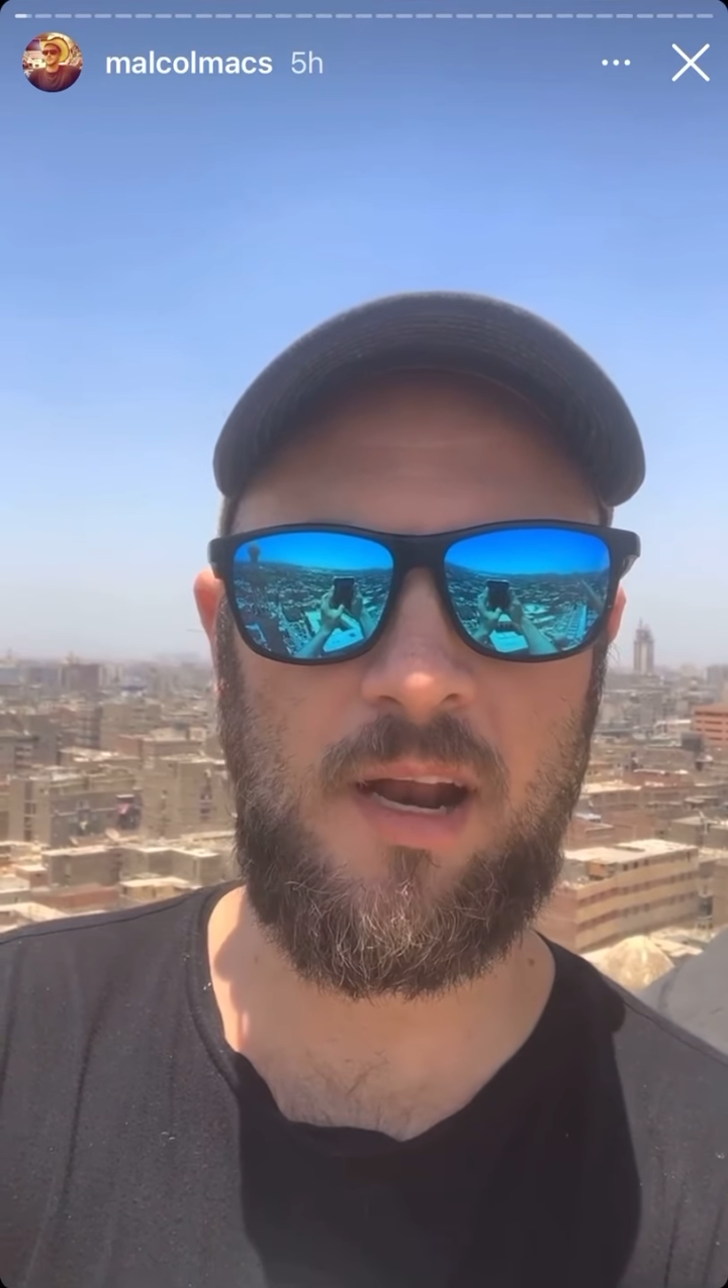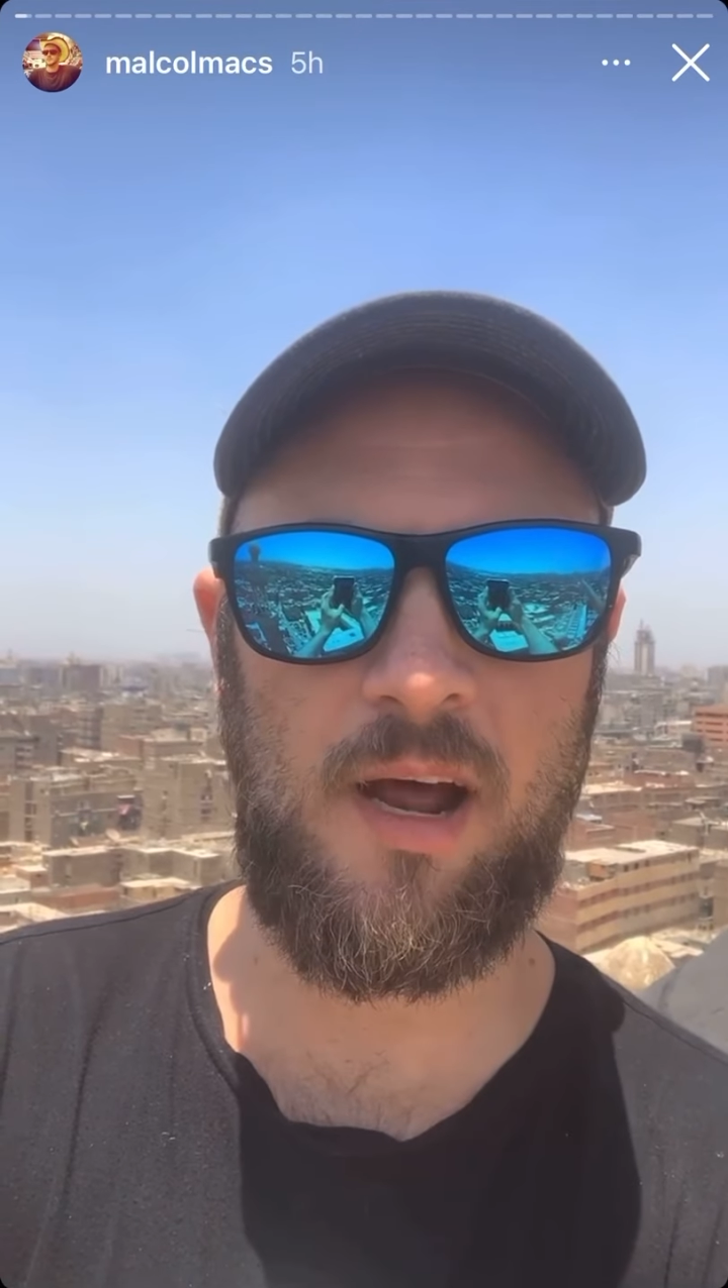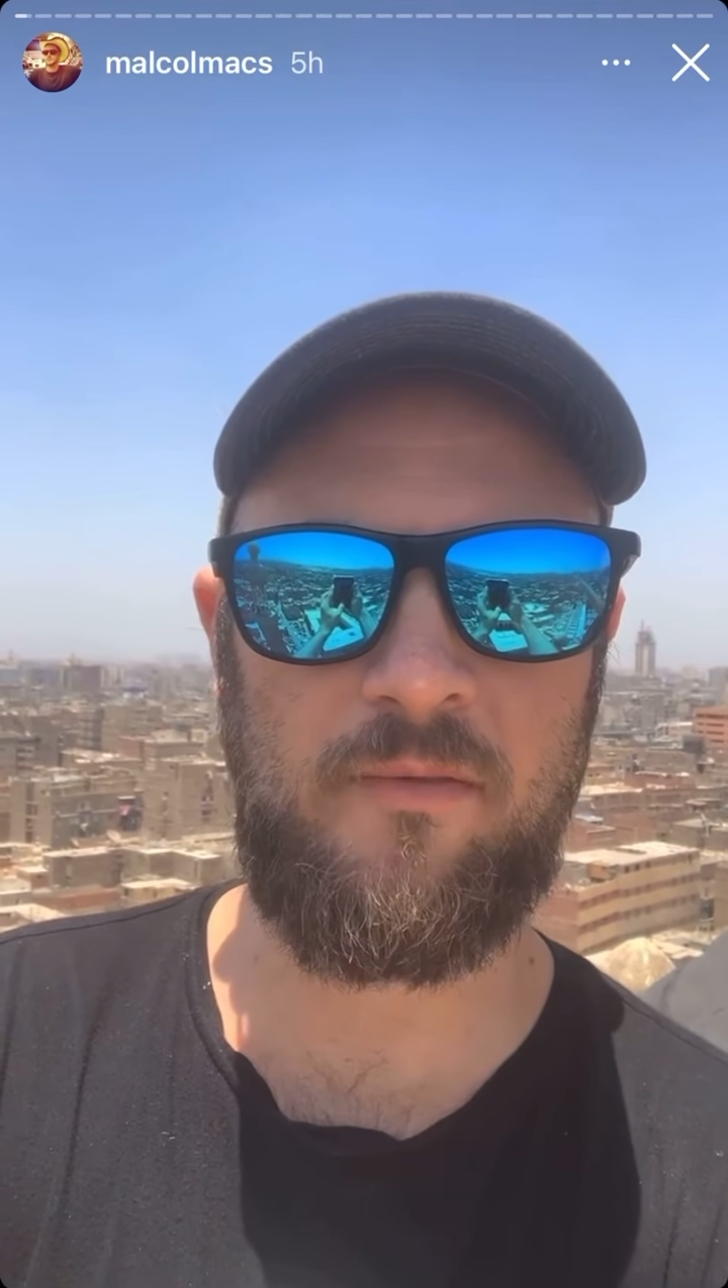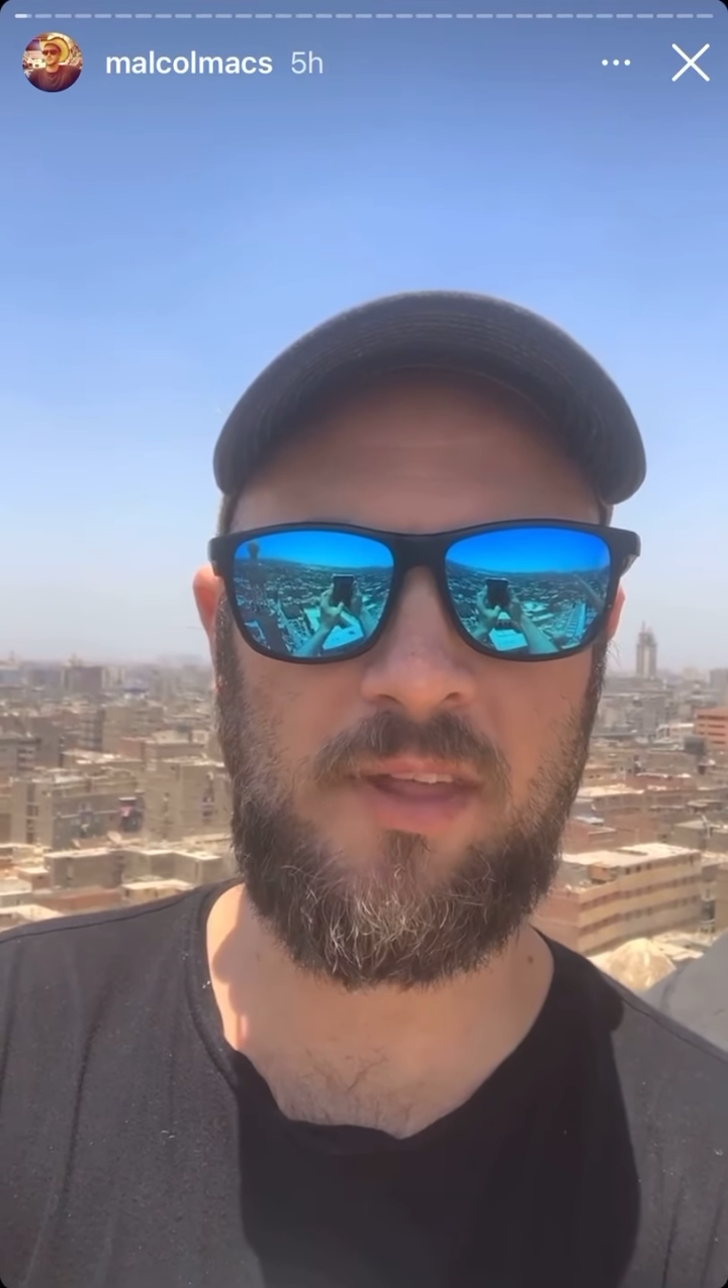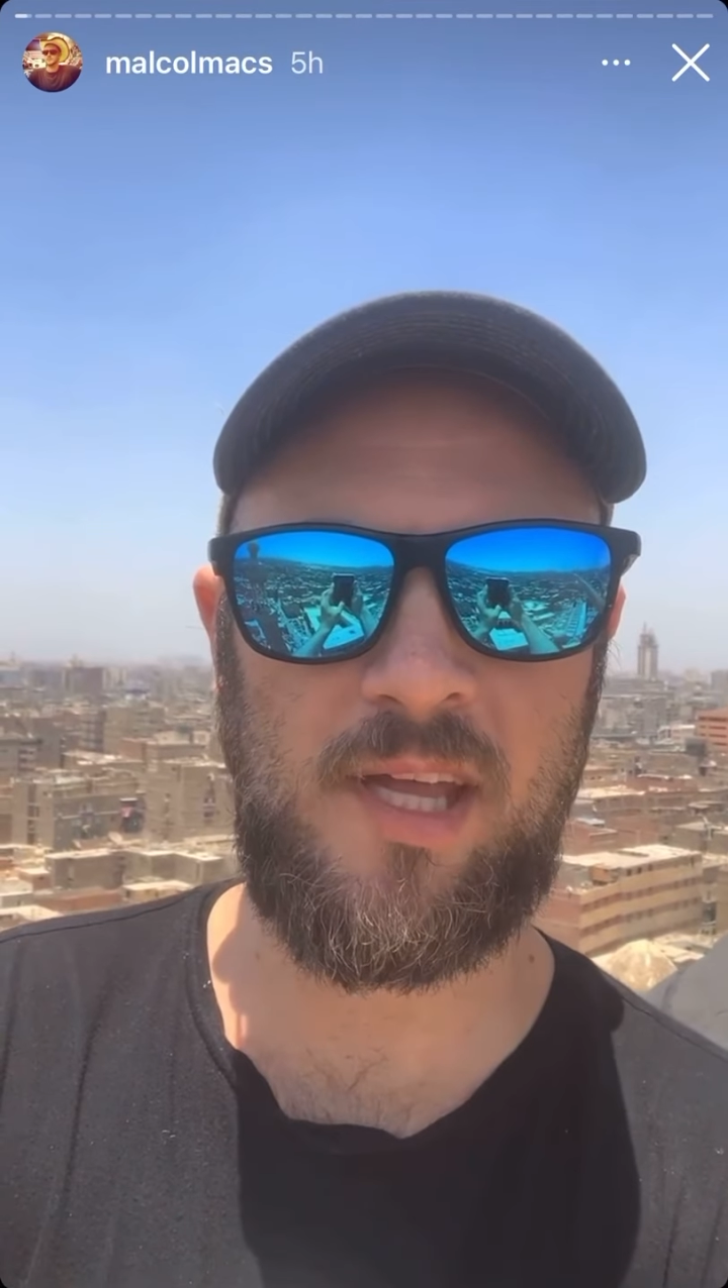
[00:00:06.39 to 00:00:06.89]

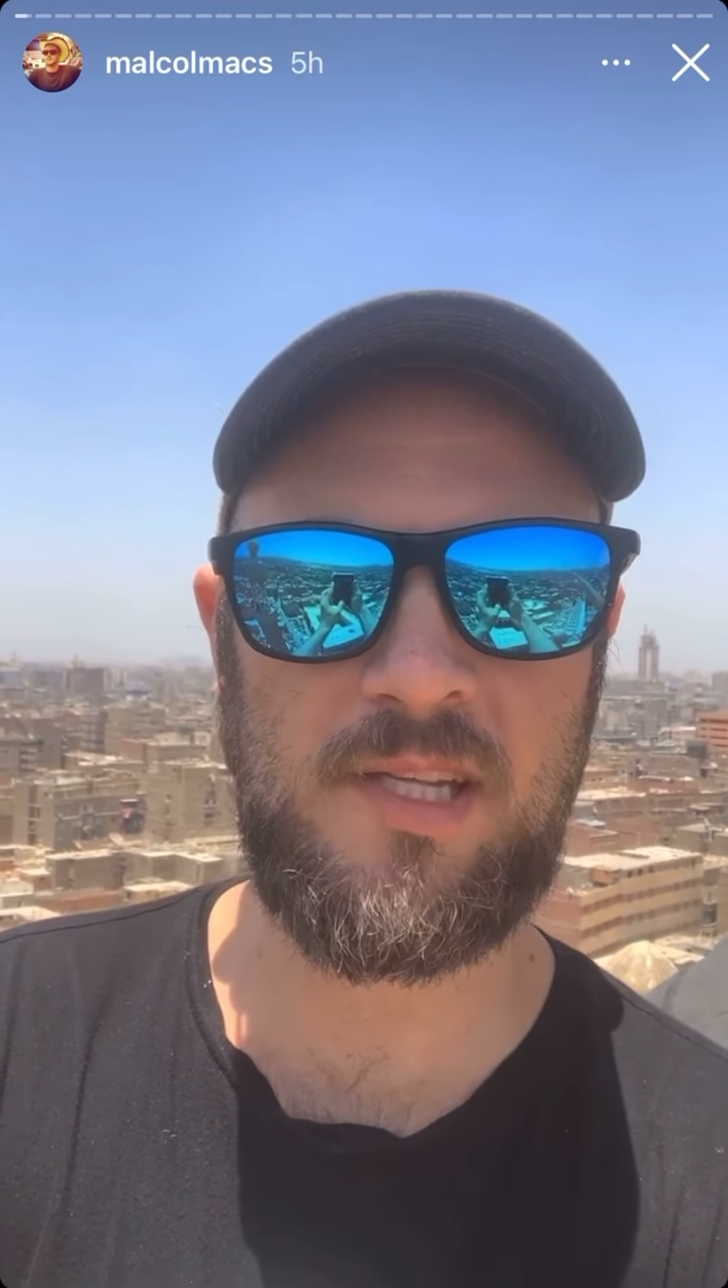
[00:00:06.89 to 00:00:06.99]
of the